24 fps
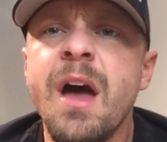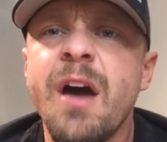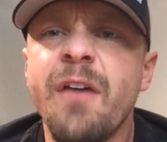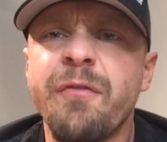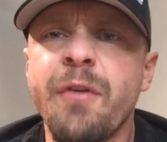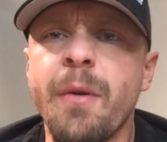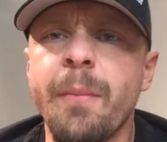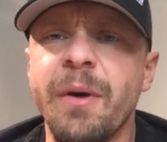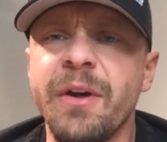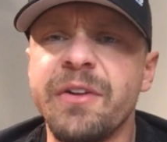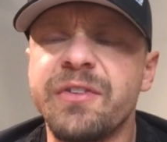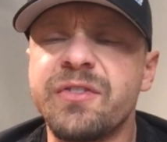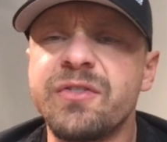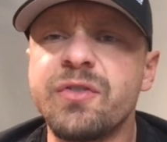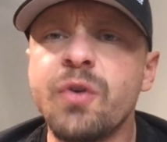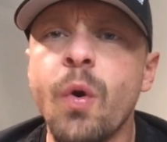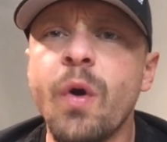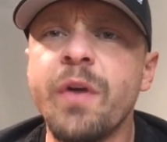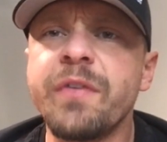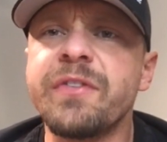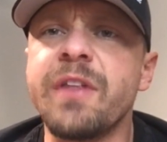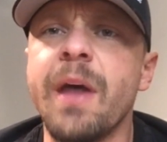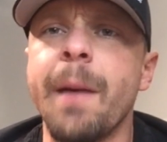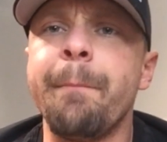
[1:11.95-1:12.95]
from a
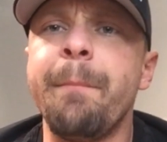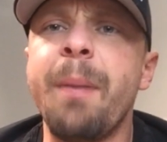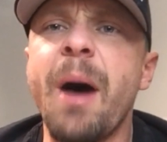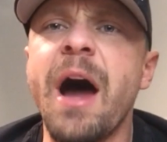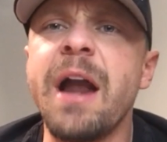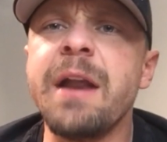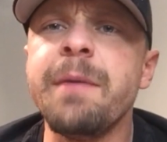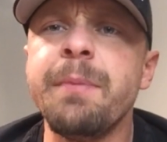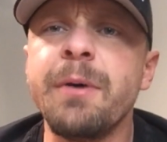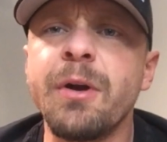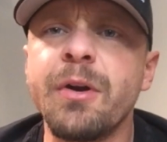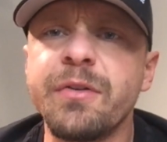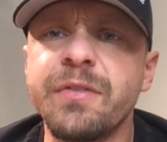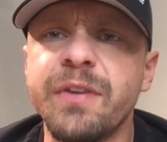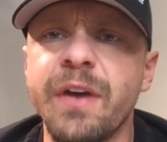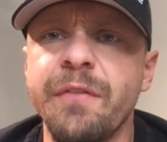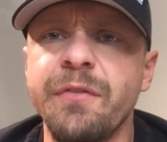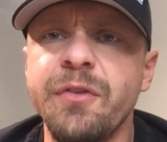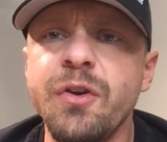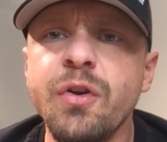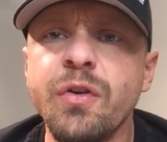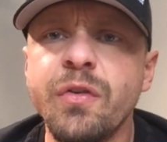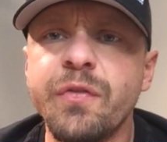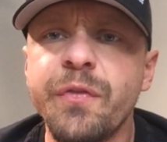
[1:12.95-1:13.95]
source that bodybuilders
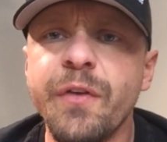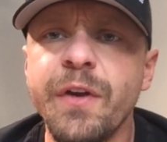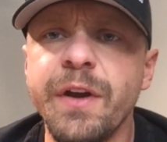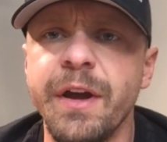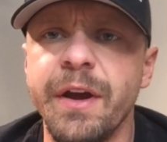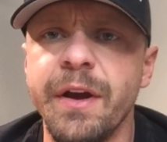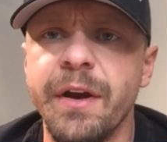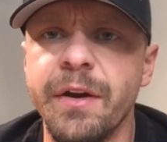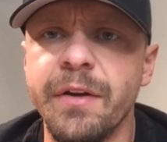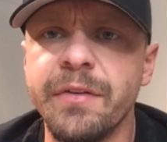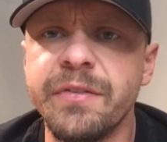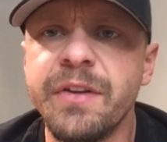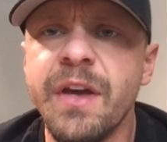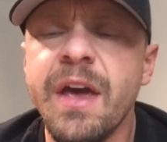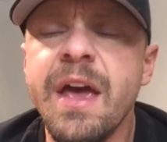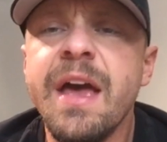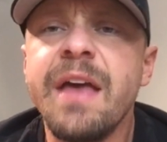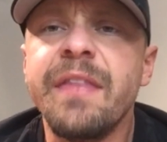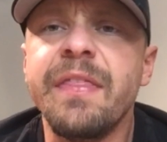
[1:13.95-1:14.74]
have used for years